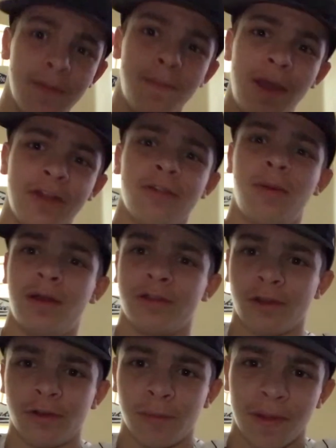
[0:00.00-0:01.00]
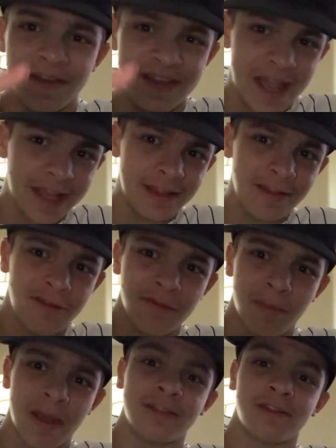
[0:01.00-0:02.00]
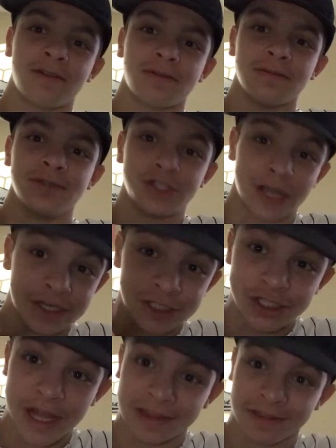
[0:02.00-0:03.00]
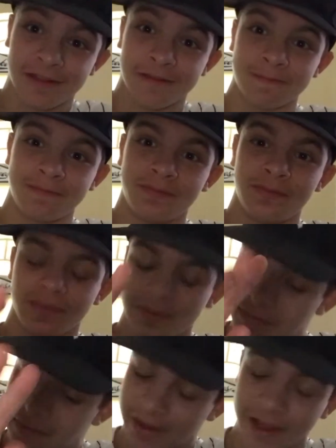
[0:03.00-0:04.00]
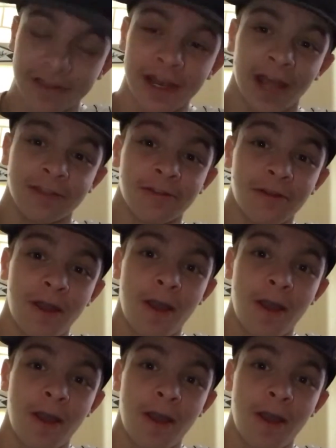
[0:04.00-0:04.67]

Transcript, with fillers: the best amount of discovery about the Yankees, Mets, Giants, Jets, Knicks, and Nets.